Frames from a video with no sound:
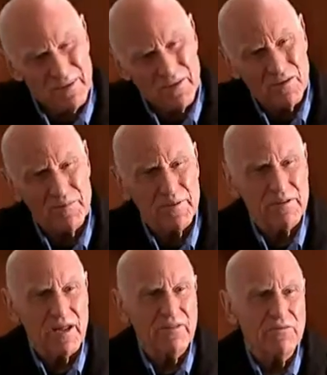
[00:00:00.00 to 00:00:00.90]
No, I mean,
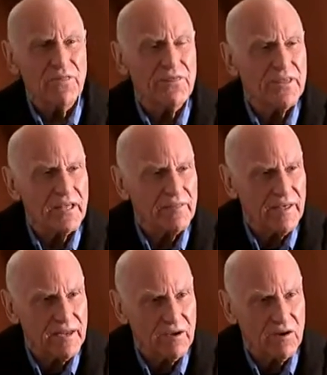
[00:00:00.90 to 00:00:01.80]
I don't think
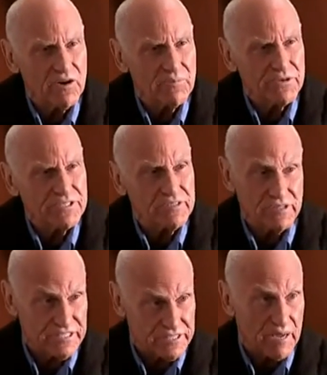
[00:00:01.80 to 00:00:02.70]
that art, at
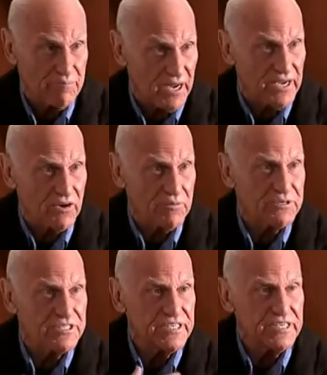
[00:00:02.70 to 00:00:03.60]
least not my art,
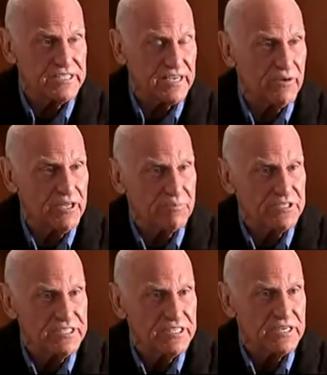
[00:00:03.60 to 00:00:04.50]
proceeds that way. It
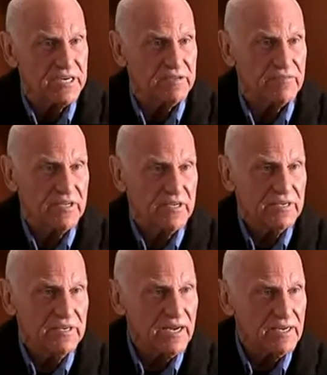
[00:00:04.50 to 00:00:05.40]
proceeds kind of
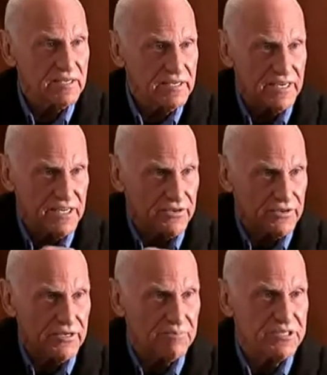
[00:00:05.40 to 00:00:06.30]
not
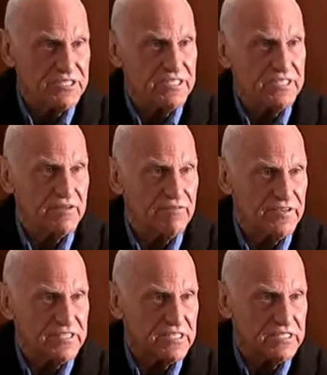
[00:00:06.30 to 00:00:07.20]
linear. It proceeds in
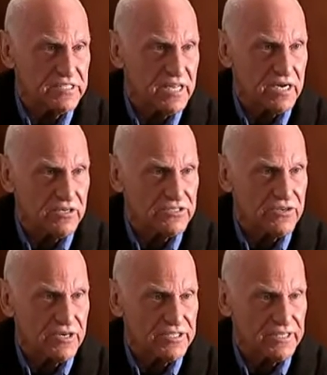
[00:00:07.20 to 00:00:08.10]
fits and
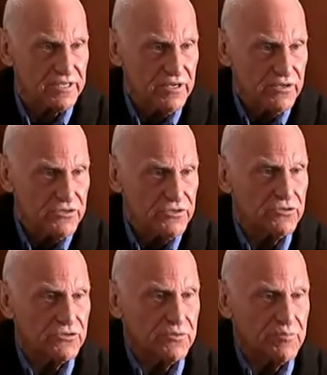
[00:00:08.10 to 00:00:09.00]
starts. Like, you
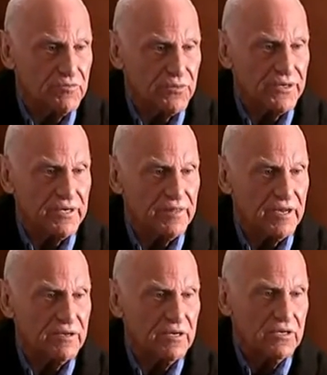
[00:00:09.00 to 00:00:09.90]
do a group of work and
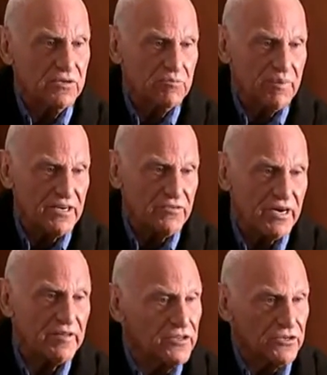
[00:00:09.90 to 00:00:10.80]
then you
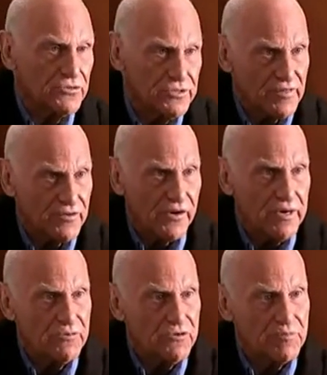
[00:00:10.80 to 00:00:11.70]
backtrack and then you do another
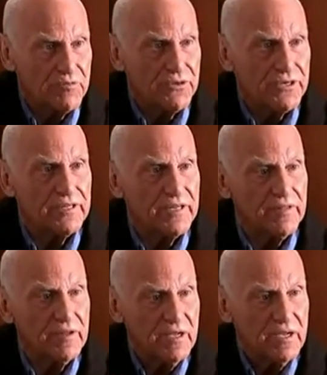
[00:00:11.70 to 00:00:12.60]
group of work, and then